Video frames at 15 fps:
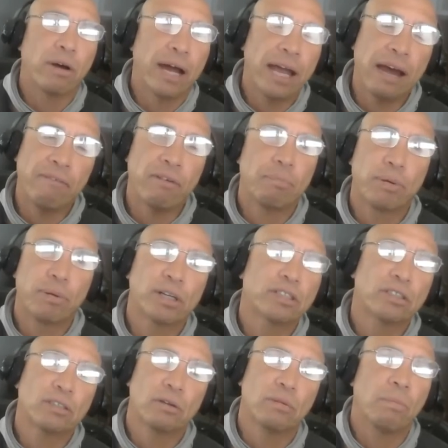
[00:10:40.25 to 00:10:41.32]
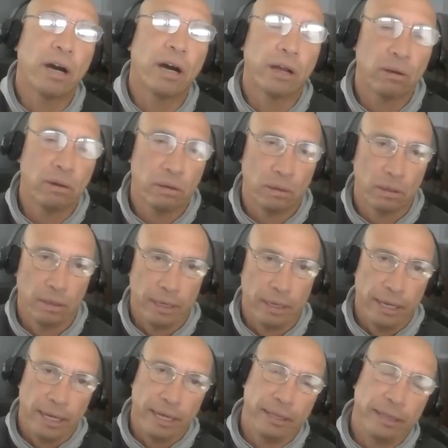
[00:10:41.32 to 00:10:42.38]
I have a personal motto,
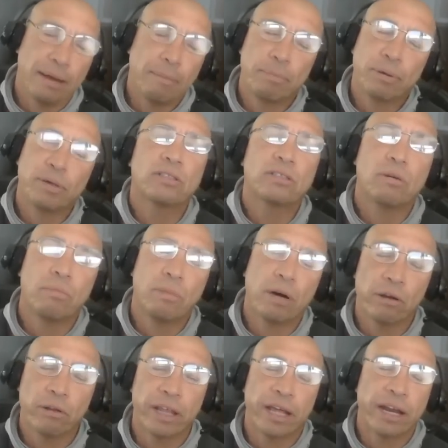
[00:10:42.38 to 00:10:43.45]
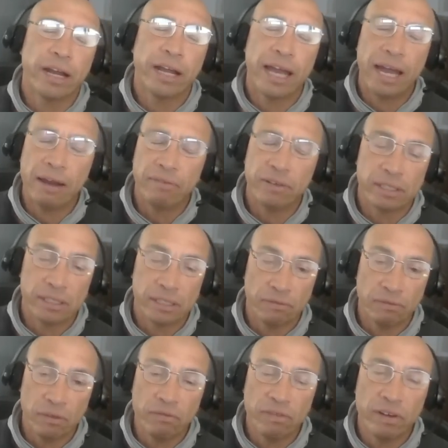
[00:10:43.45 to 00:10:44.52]
and that personal motto that I have is:
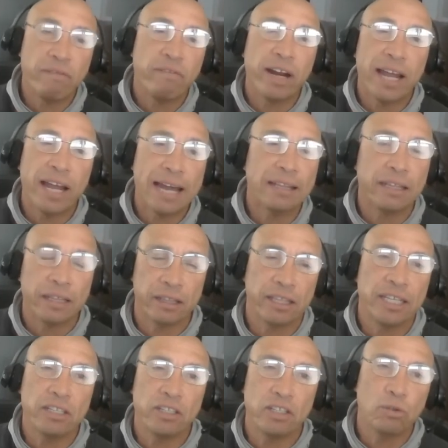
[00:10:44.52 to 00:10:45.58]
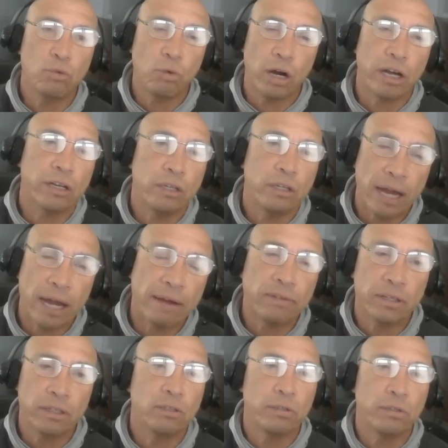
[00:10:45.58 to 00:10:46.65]
if you've never had the things you want, you have
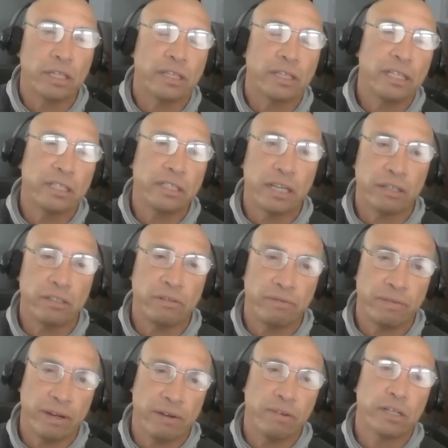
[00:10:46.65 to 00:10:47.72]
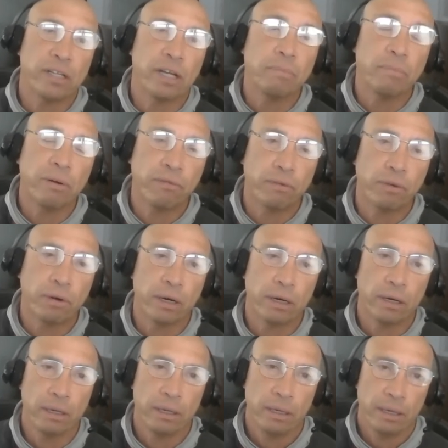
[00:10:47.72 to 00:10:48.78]
to do the things that you've never done before.
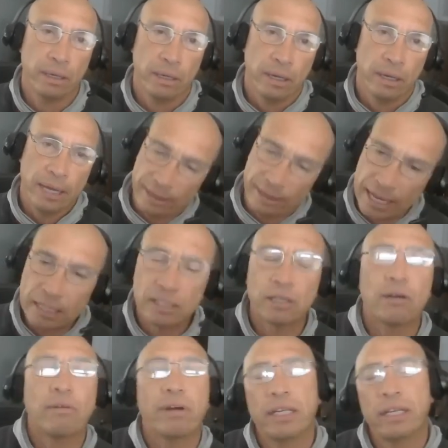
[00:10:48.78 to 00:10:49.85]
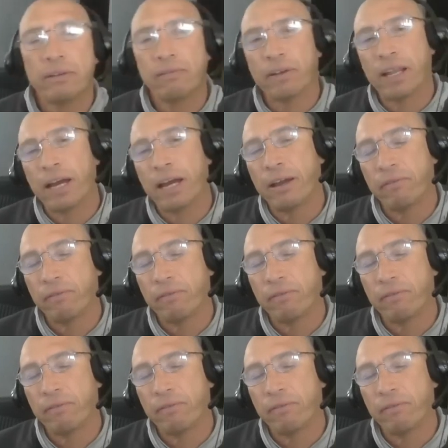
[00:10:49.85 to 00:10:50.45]
And that's how I live life.